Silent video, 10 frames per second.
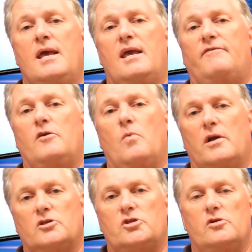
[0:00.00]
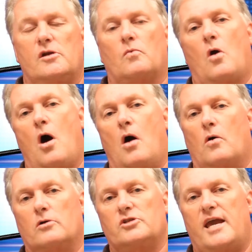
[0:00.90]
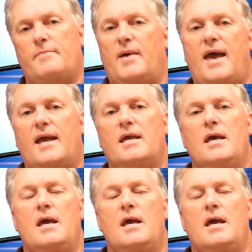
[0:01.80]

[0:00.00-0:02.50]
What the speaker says: if you want to shoot in RAW or JPEG.